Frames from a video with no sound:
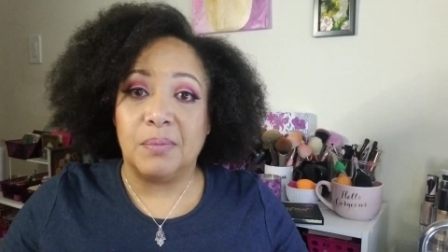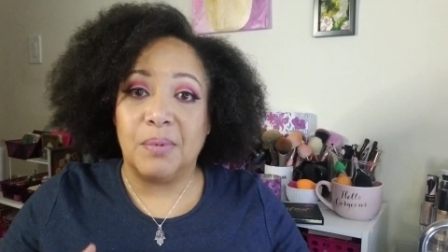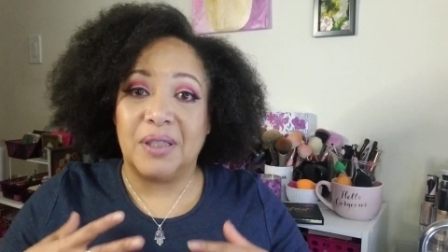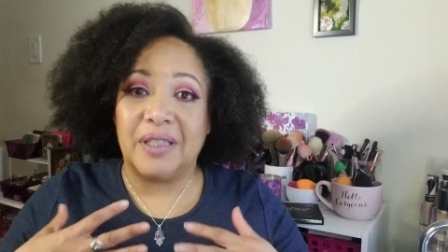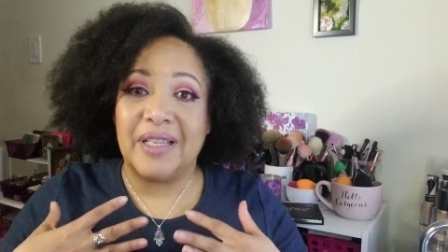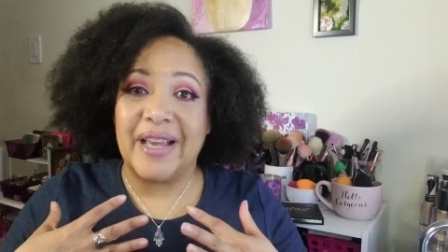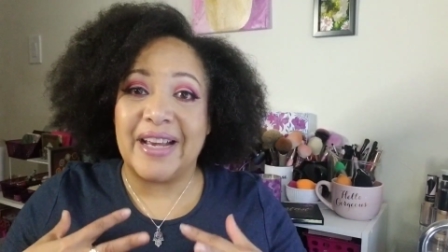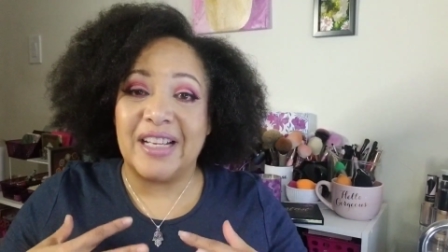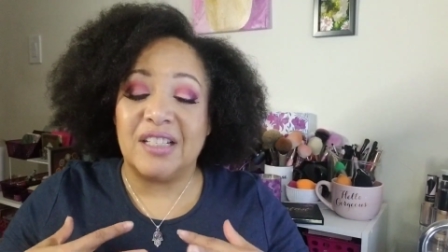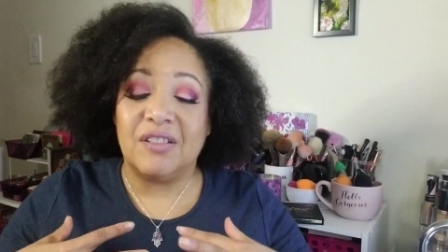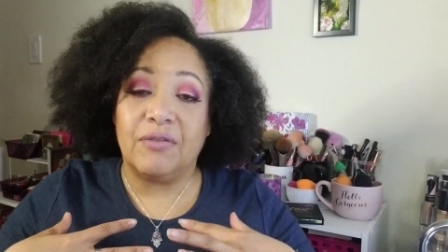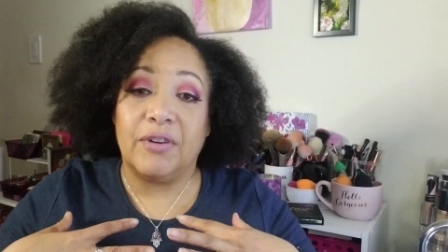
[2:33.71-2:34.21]
But
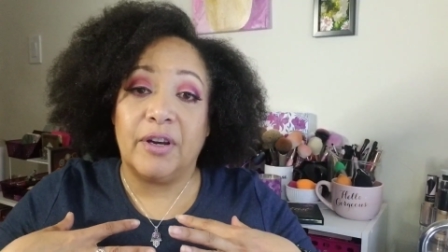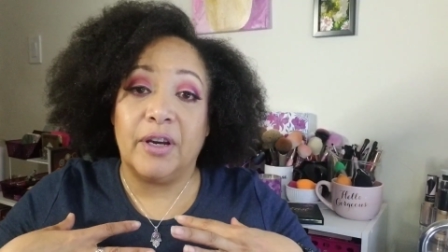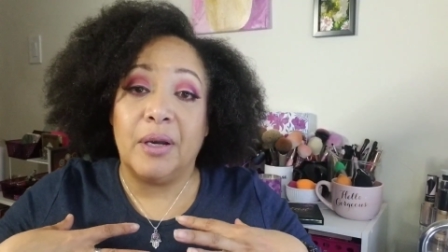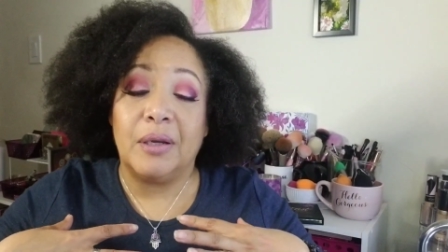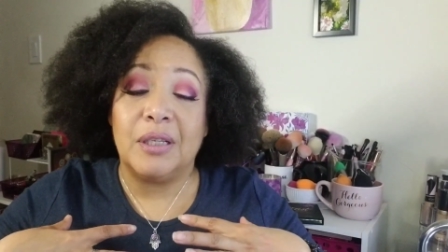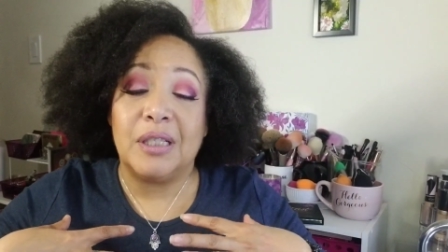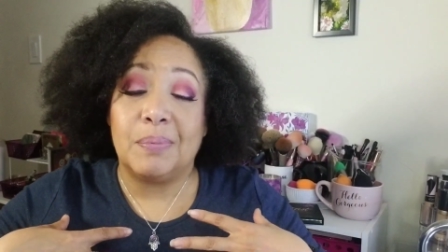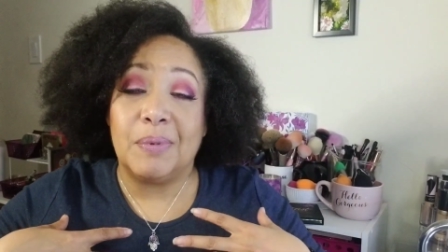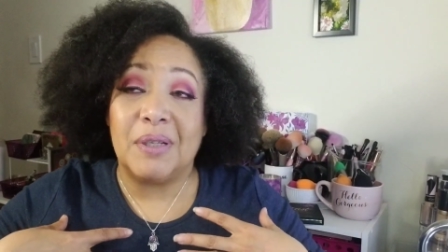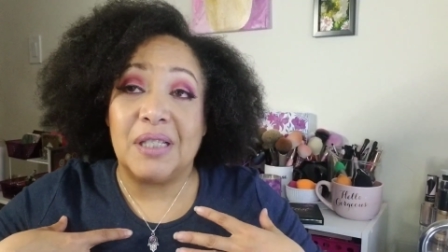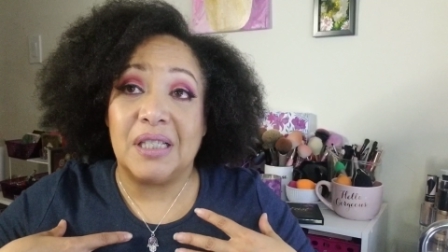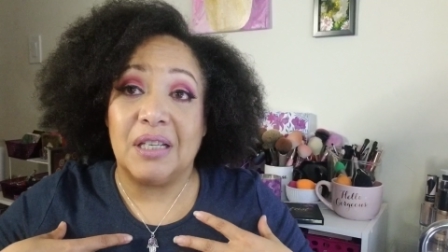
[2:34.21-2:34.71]
that's very
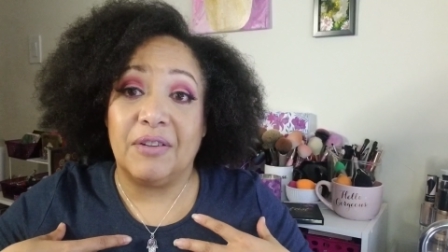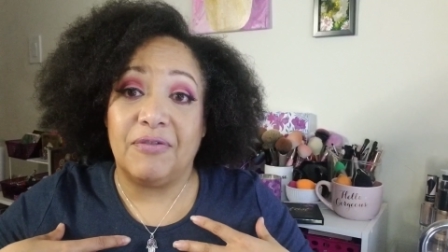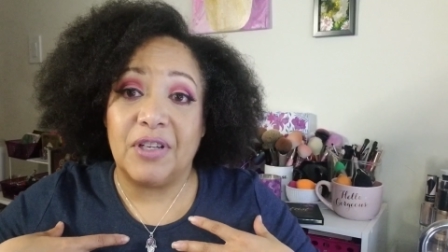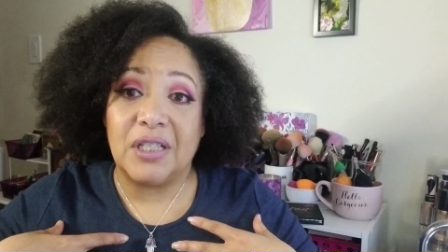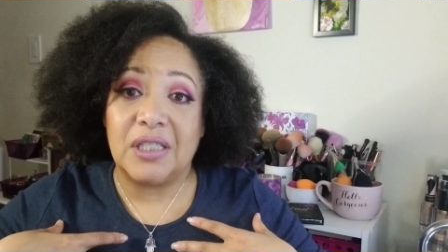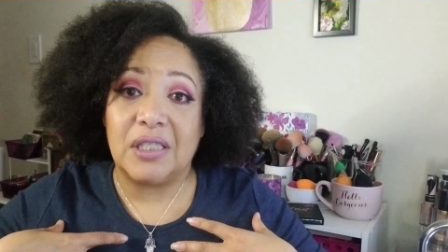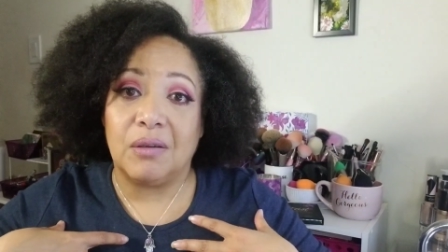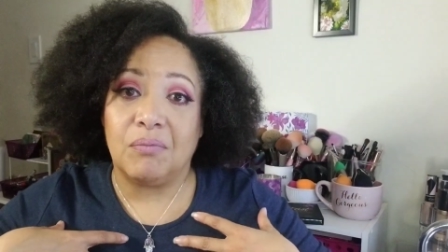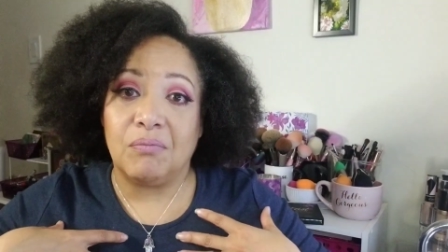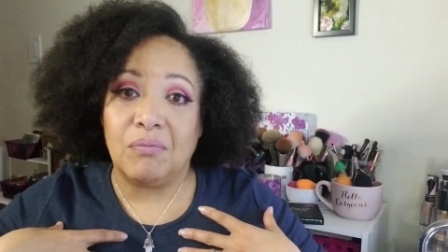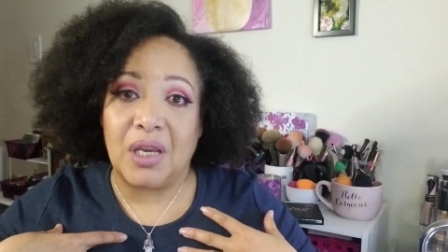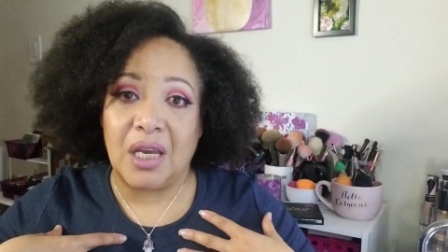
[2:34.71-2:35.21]

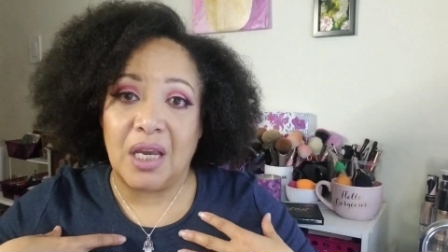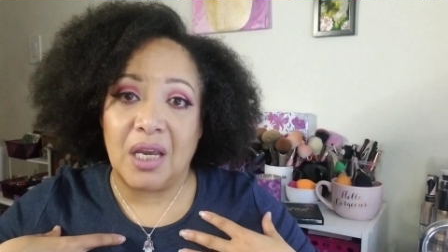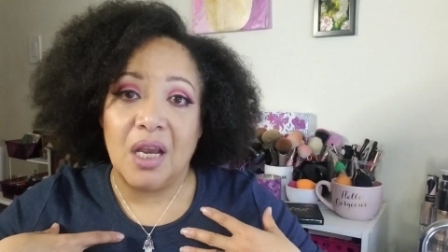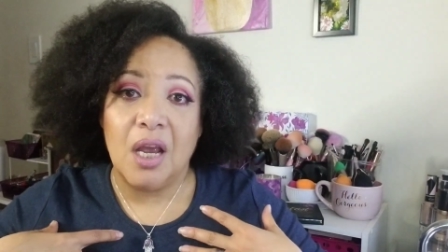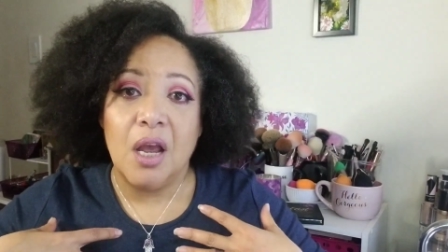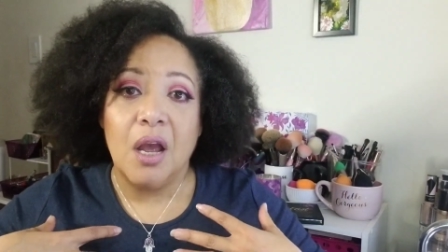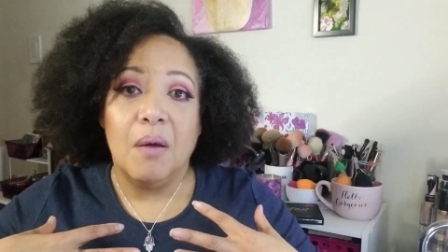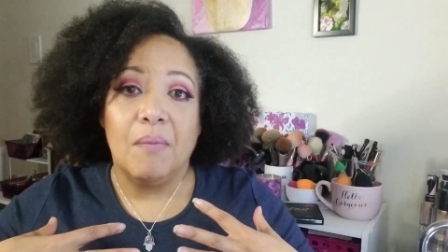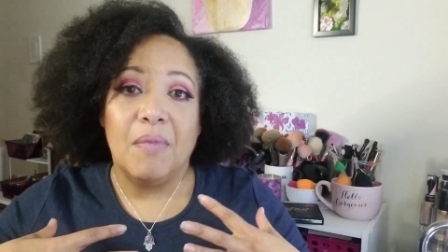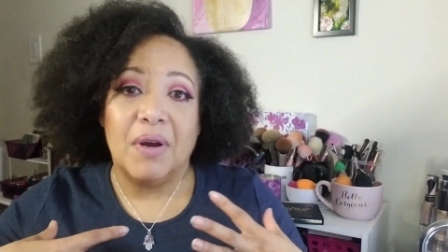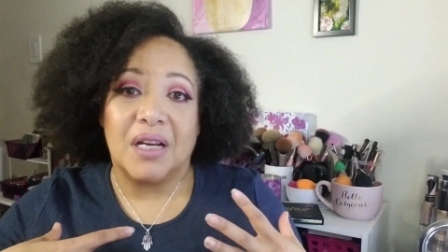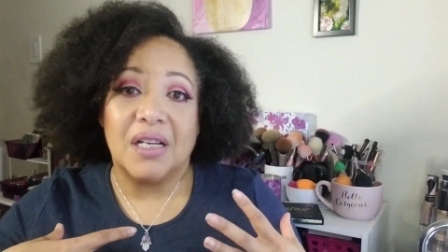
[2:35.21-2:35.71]
specific to me
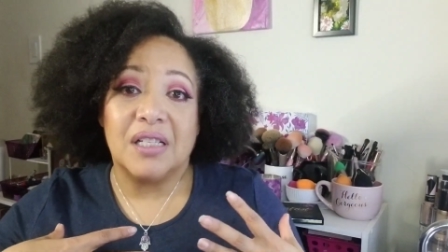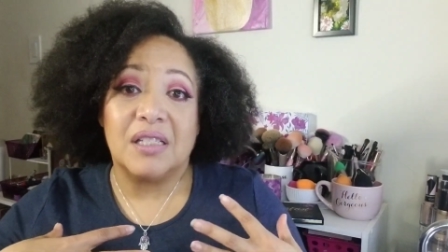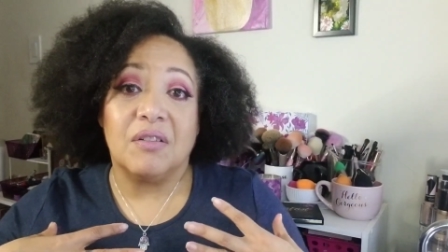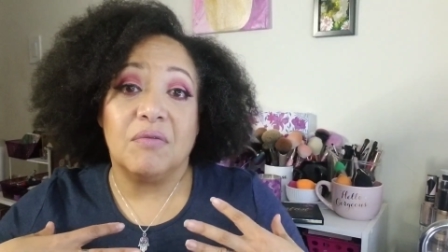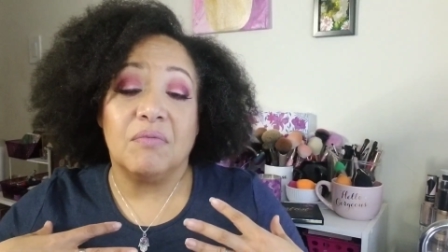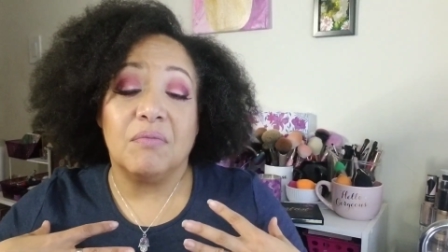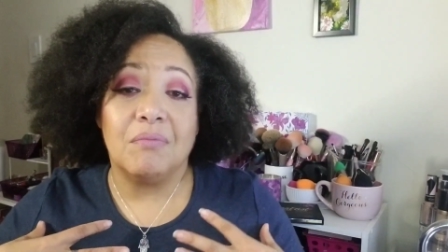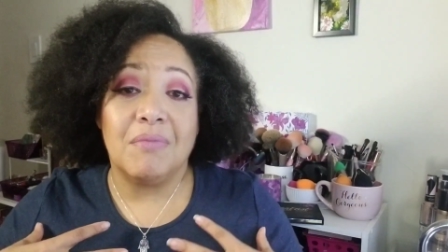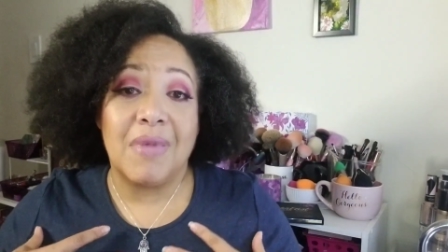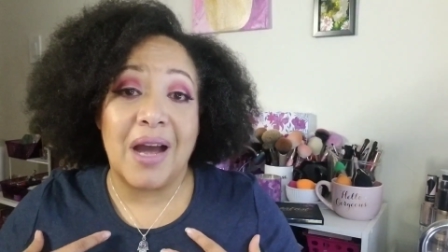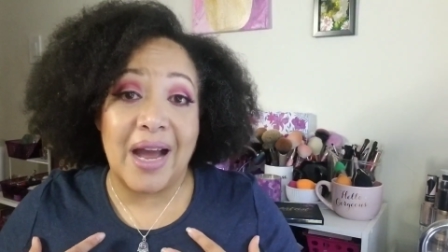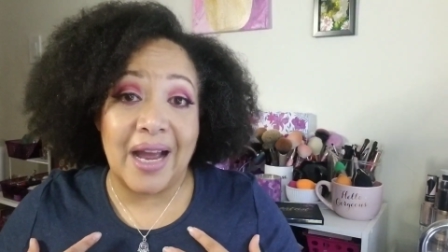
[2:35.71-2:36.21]
because of
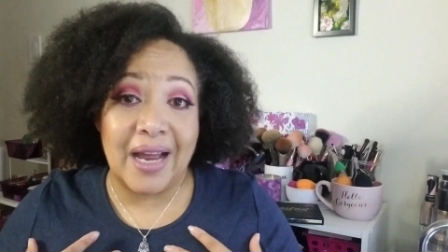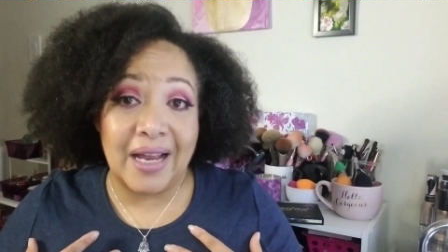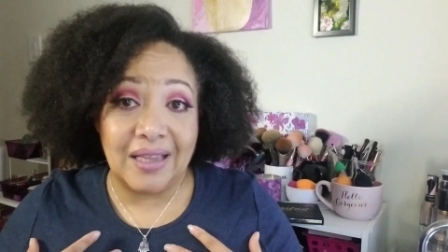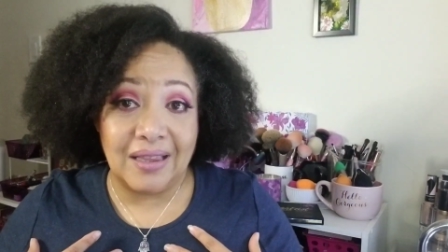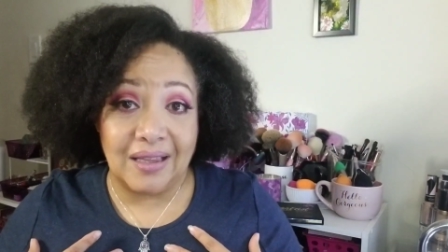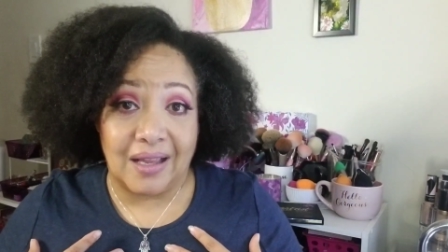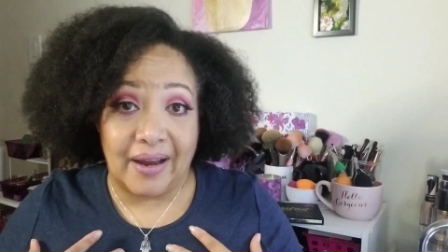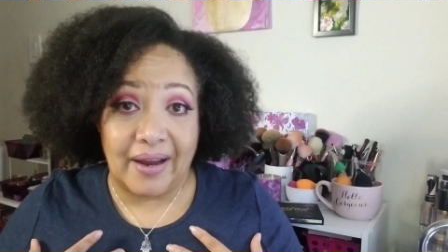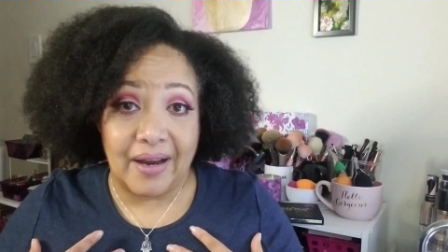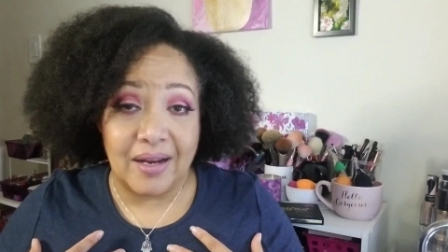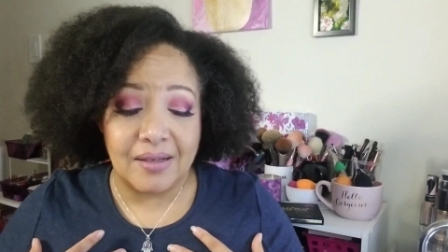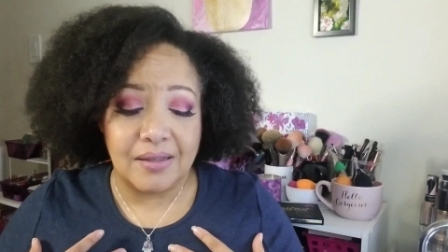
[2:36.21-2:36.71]
my
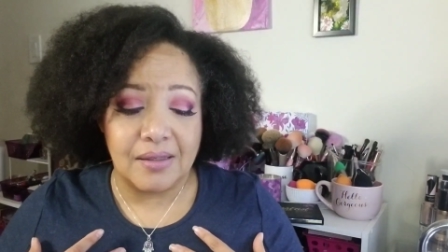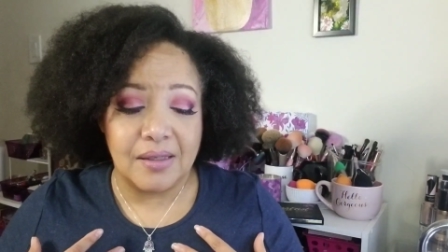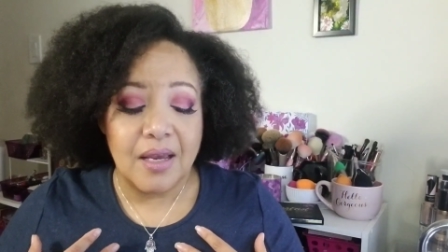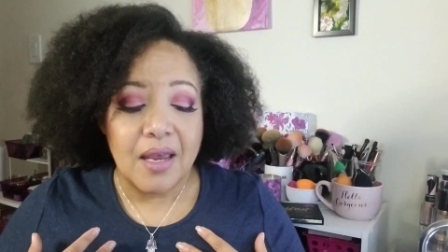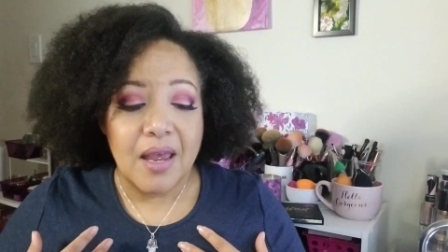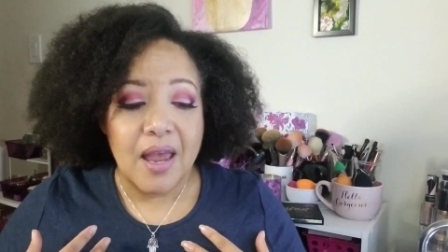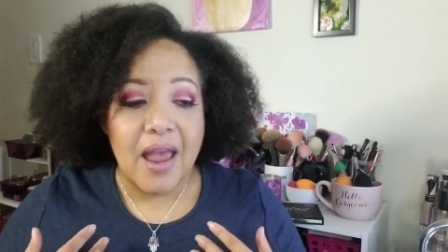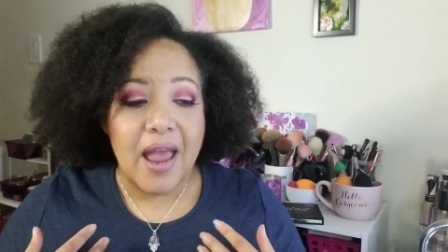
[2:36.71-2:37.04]
likes.